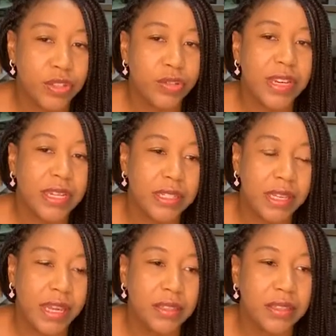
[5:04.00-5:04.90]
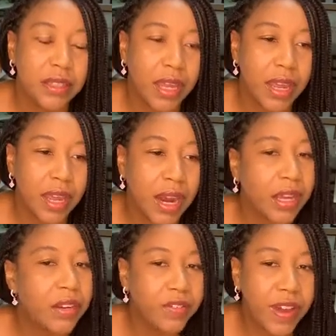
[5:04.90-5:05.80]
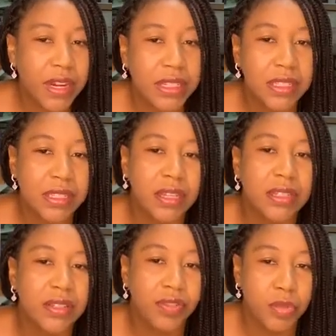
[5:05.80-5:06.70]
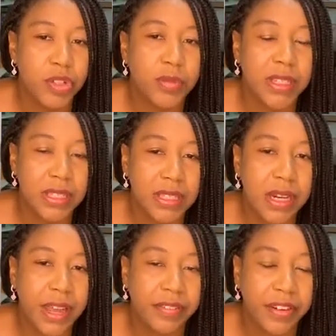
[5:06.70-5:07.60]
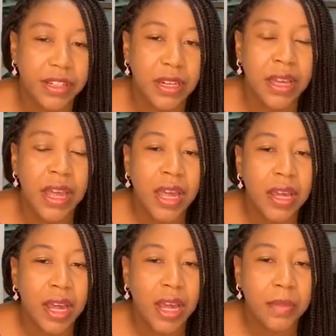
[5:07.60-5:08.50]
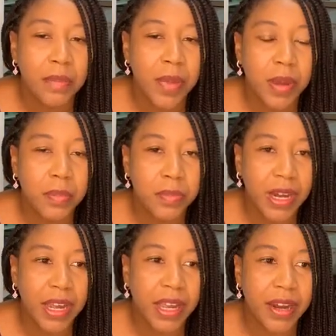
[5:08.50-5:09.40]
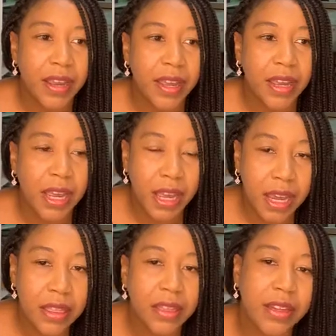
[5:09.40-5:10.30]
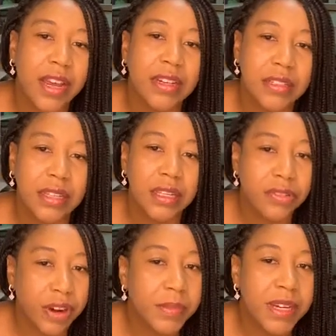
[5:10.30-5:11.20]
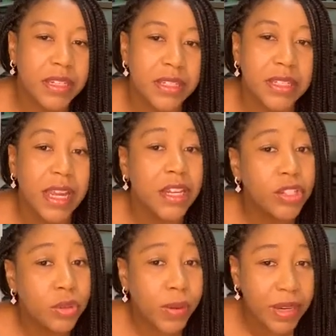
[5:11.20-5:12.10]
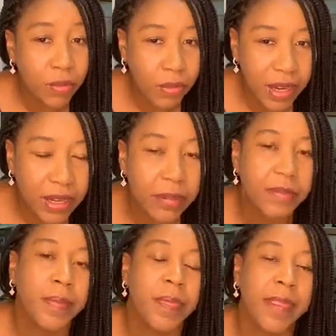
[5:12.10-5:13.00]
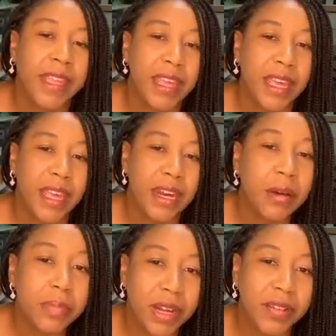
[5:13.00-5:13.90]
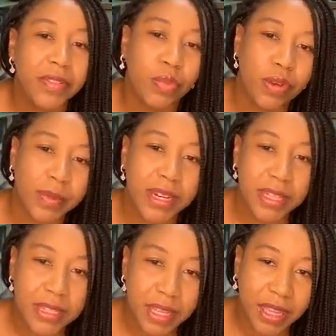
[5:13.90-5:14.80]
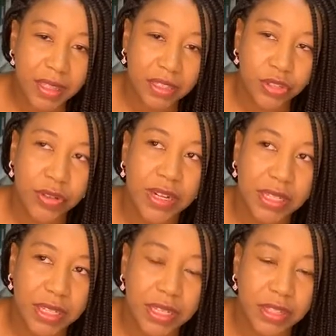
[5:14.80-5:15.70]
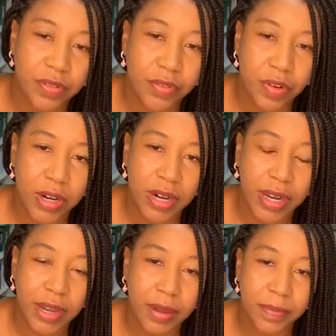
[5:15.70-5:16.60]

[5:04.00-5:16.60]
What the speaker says: a screening test. And I couldn't find a consensus for most places in Africa. But in the United States, the recommendation is age 21 and above. Women need to get their screening tests for